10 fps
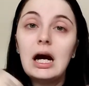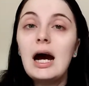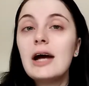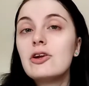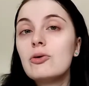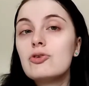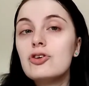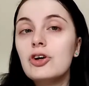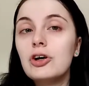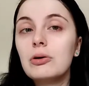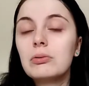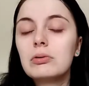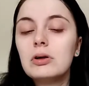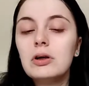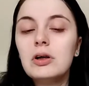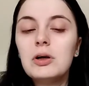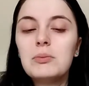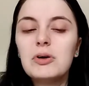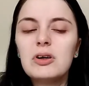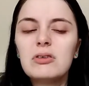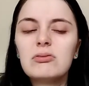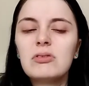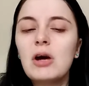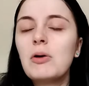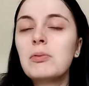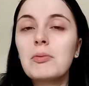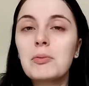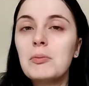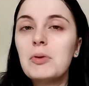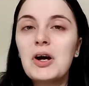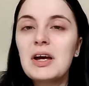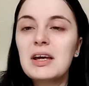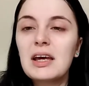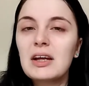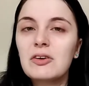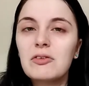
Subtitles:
I don't know. But no, I probably won't buy it again.